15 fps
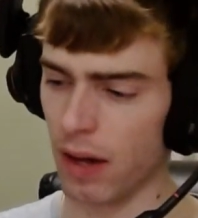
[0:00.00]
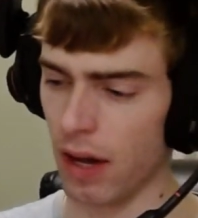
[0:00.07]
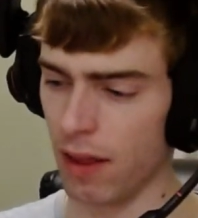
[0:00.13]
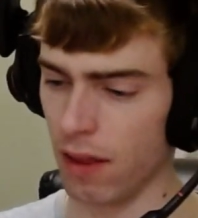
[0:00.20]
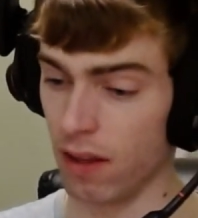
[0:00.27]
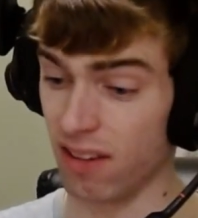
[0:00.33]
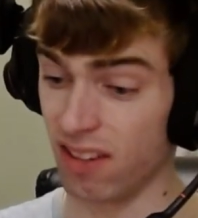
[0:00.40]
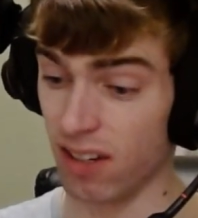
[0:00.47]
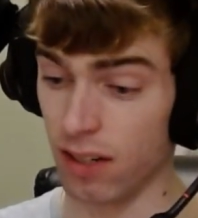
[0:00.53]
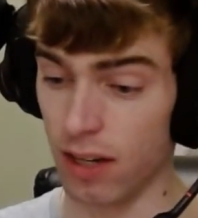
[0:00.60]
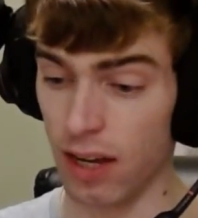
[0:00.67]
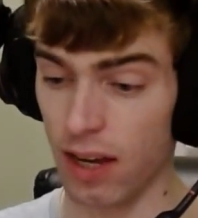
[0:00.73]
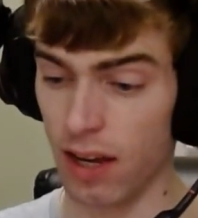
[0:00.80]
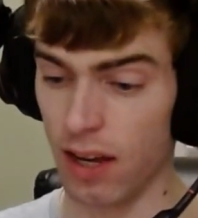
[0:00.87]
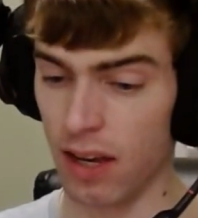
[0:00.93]
And then
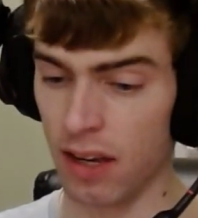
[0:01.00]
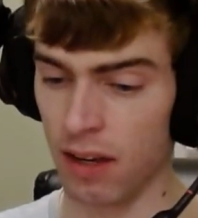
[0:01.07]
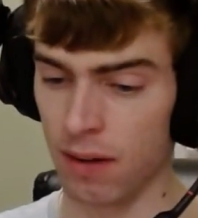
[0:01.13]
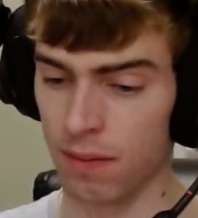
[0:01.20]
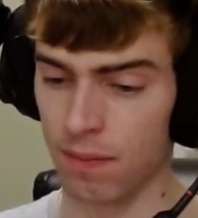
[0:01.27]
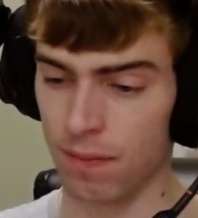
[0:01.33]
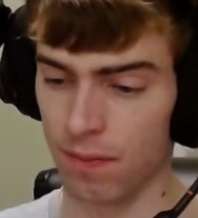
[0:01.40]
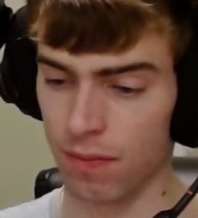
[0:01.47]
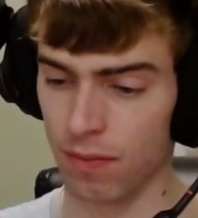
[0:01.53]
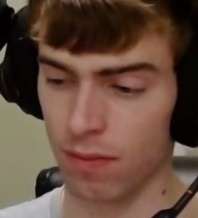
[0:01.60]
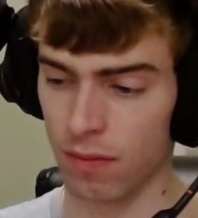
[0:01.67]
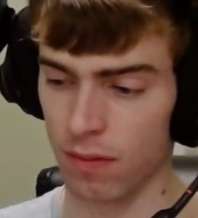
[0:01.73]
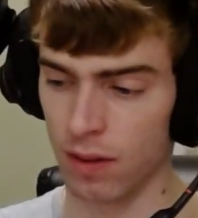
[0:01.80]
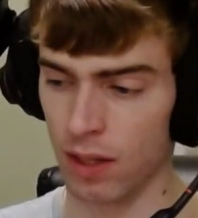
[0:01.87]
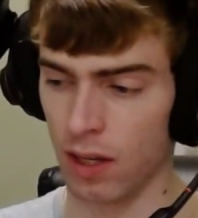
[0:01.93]
today,
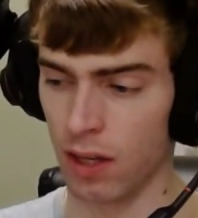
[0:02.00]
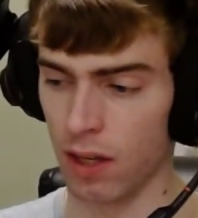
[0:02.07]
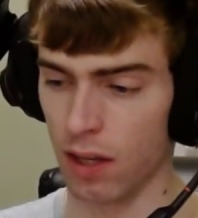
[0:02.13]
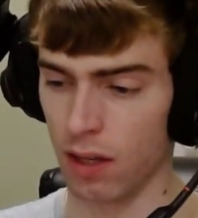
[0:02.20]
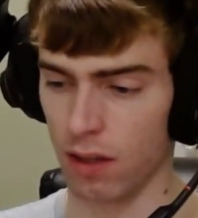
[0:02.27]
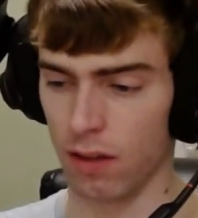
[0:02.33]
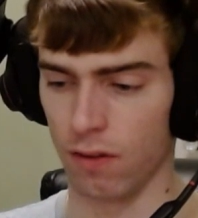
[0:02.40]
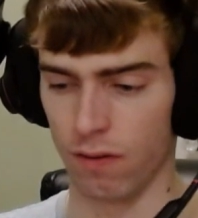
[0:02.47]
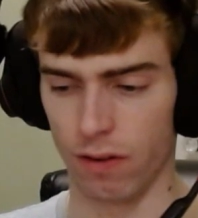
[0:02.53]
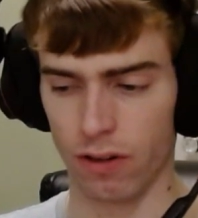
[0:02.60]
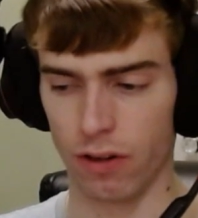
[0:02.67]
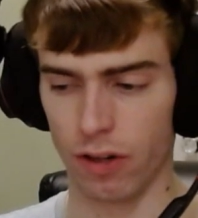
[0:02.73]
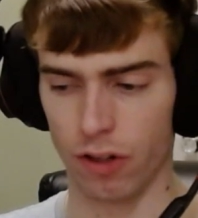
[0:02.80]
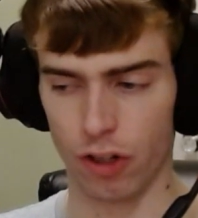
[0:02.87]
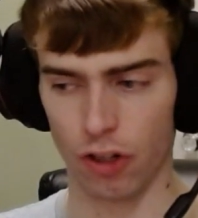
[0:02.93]

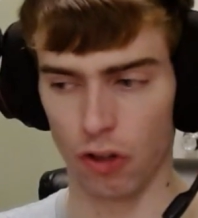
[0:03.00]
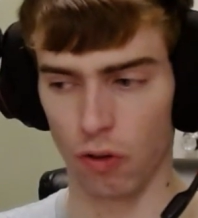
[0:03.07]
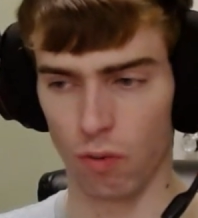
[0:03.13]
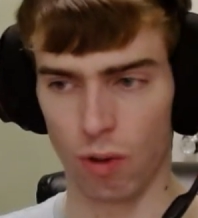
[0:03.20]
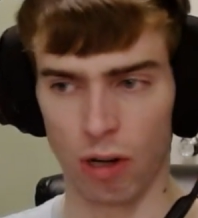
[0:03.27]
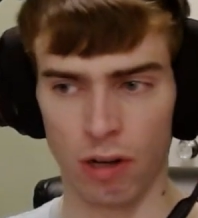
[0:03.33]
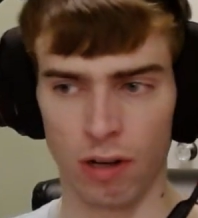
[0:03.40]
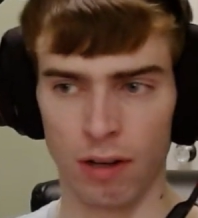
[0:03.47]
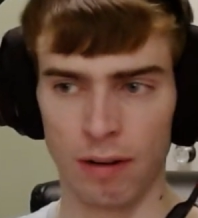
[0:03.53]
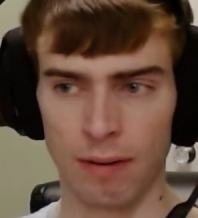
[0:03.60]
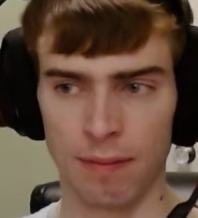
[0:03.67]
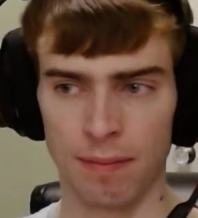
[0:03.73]
very chill run.